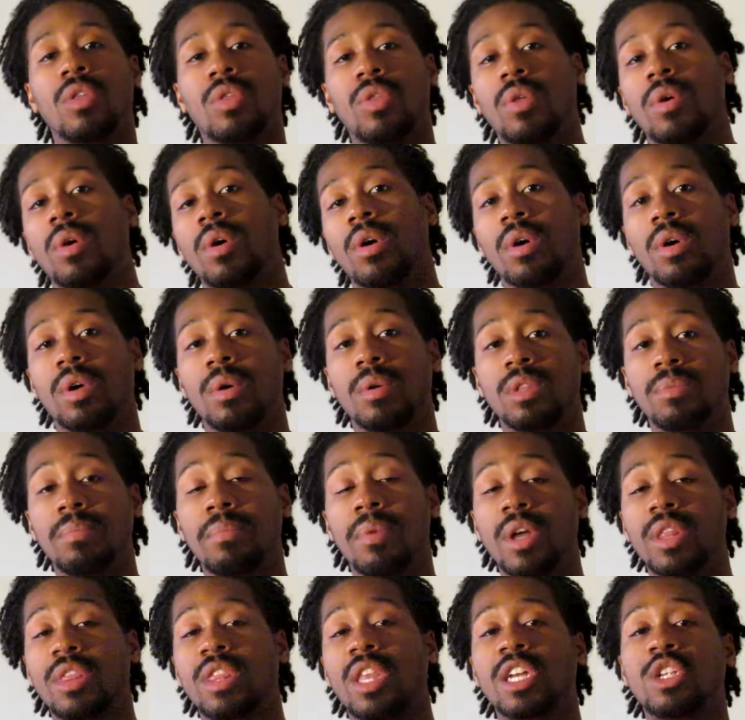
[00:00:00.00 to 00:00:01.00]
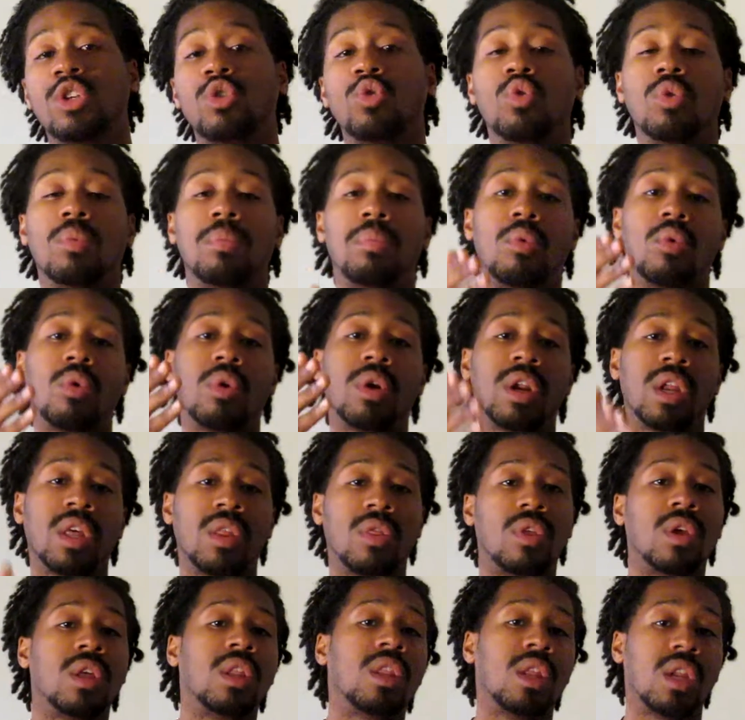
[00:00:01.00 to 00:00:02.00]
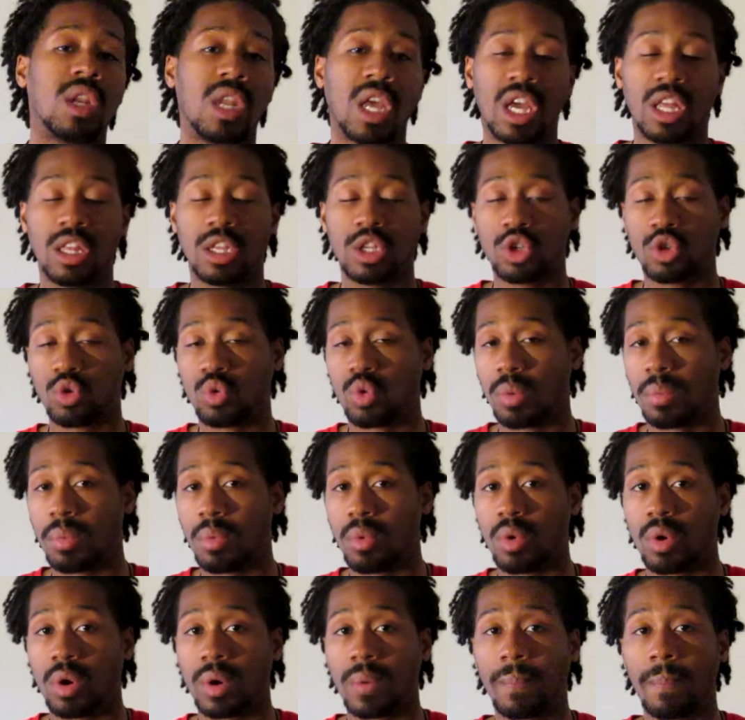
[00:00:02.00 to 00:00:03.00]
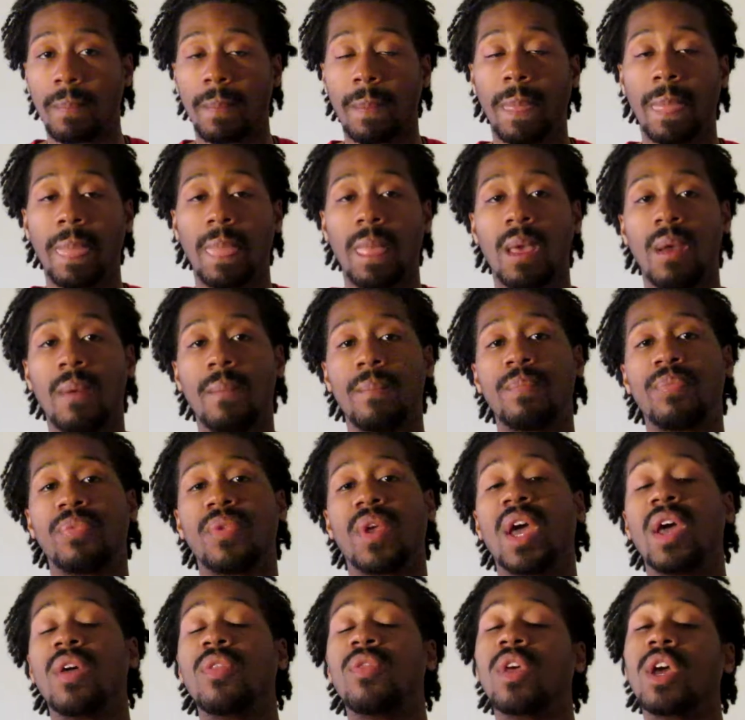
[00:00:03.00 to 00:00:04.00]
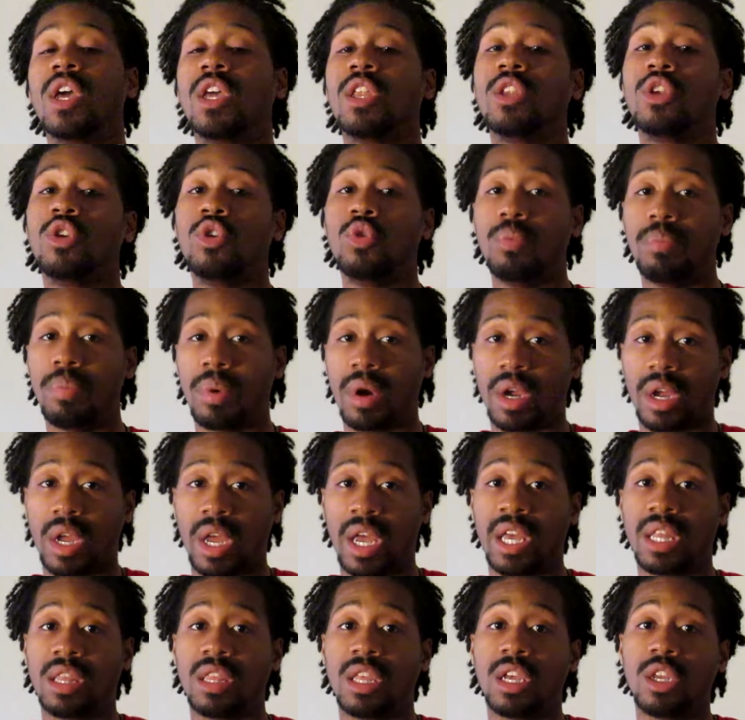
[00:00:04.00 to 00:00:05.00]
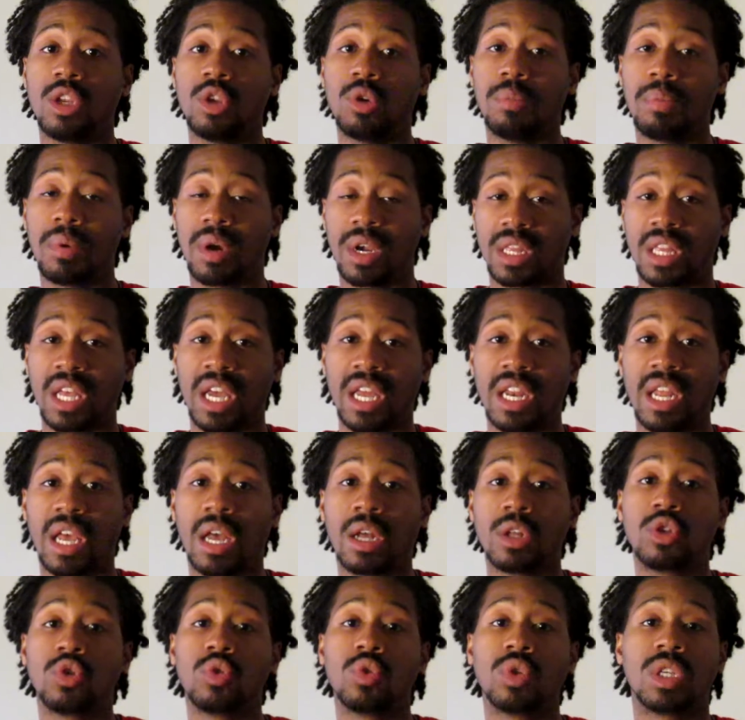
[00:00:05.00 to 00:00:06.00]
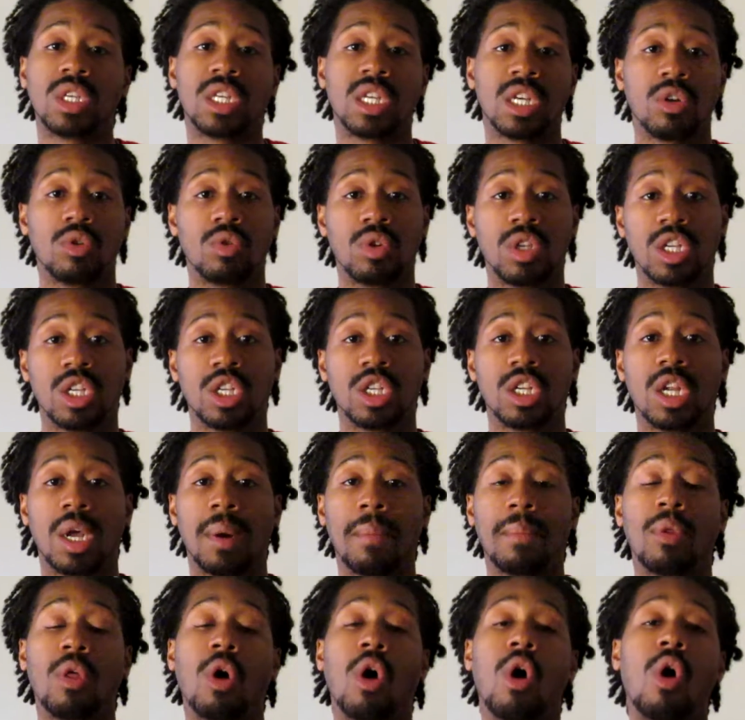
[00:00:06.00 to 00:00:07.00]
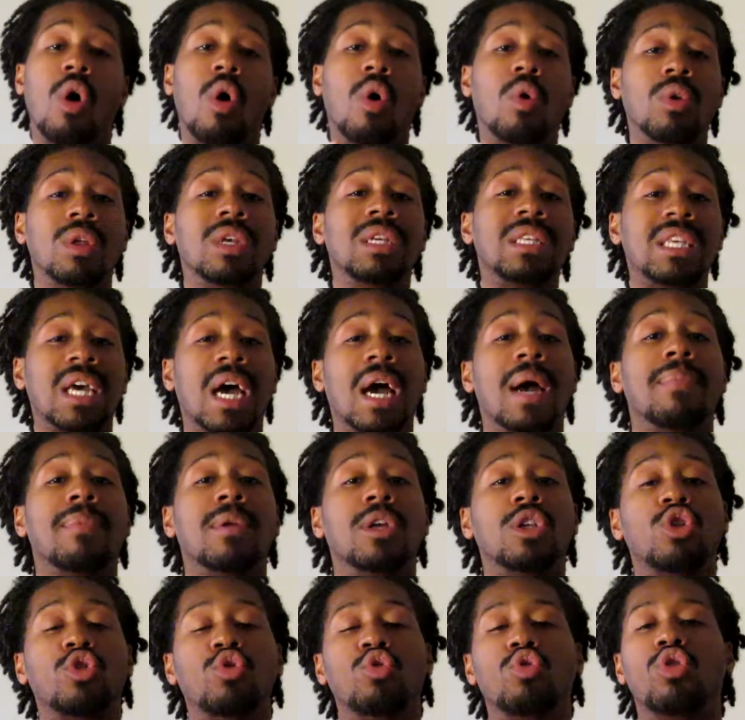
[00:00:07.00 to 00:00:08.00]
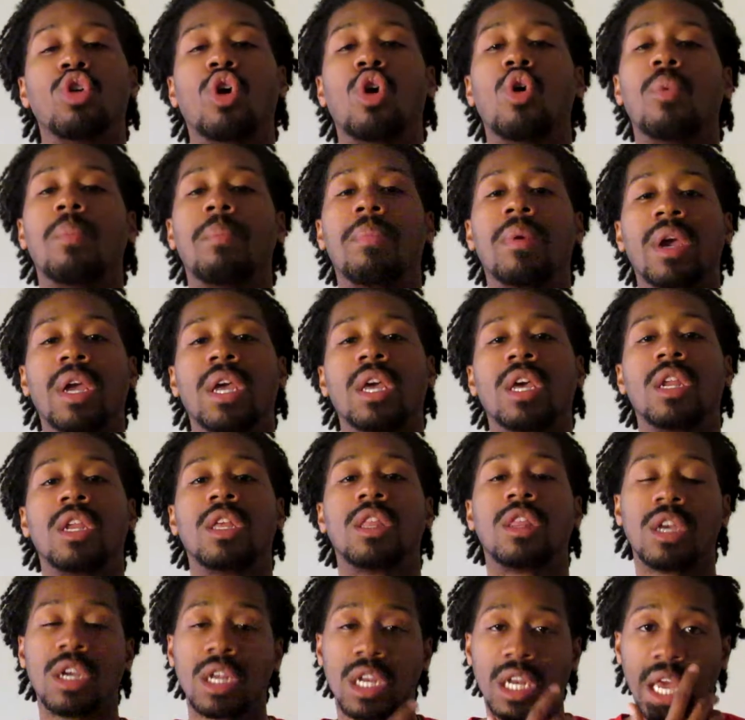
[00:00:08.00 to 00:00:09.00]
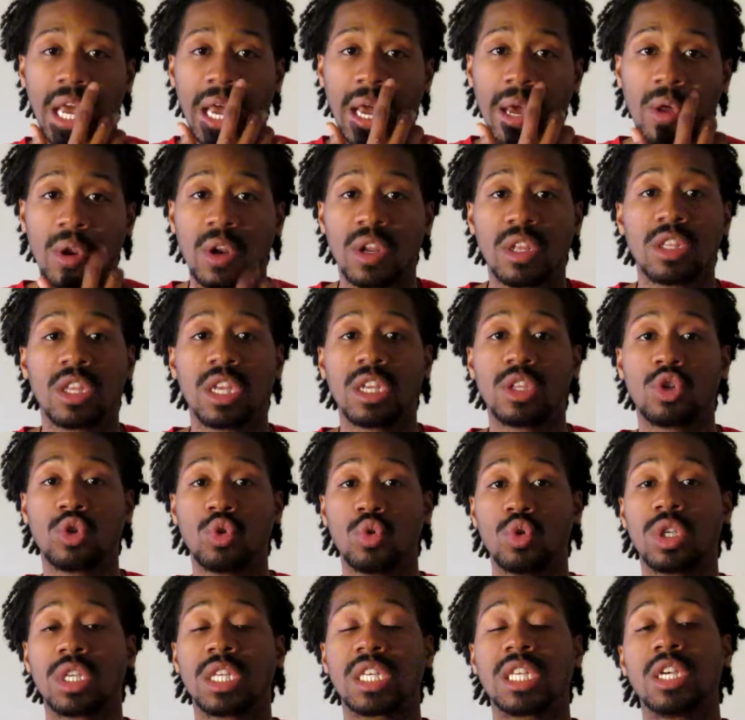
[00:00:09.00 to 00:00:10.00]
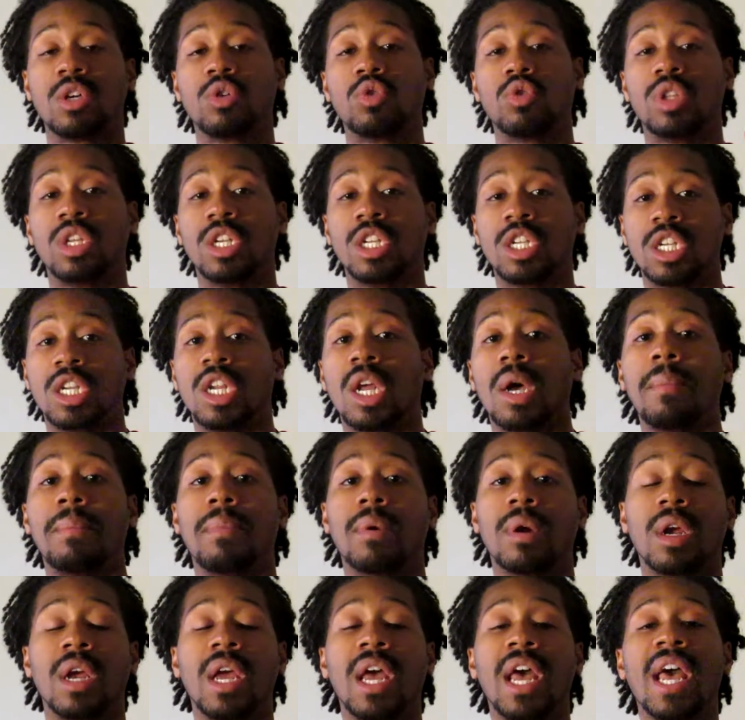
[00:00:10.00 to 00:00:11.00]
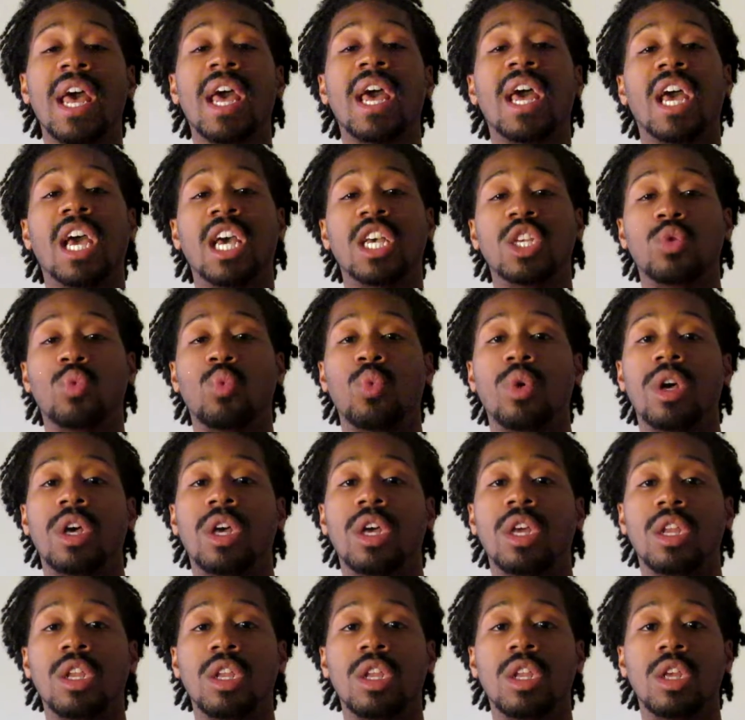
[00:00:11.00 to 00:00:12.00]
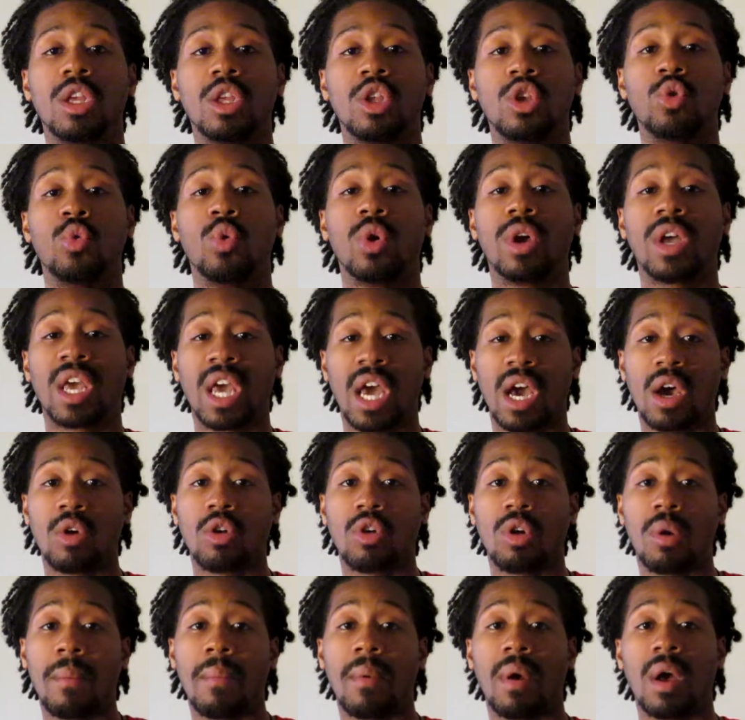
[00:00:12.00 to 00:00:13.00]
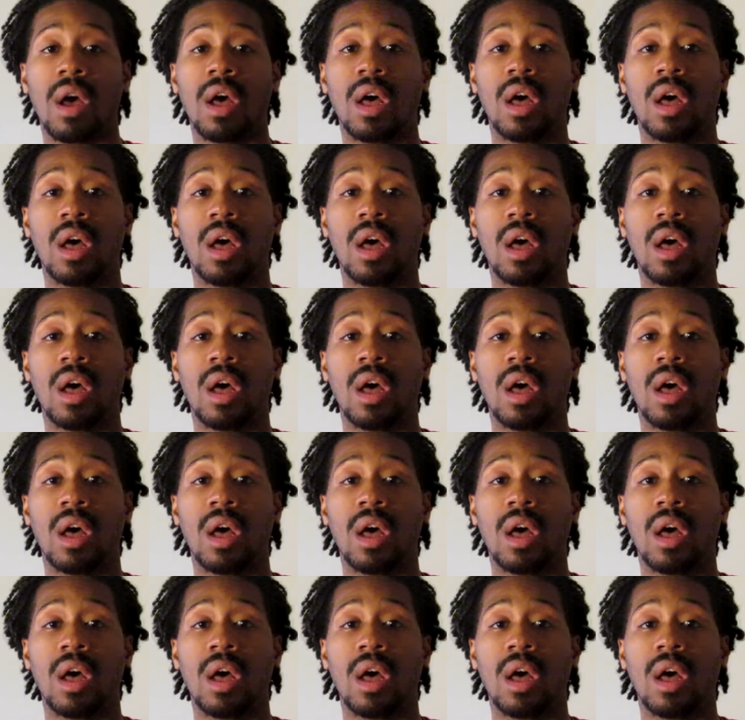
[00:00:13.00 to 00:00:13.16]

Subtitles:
the month that you were born, and then the day that you were born, and then you break that down to a single digit number. The only time that you don't break anything down to a single digit number is when you encounter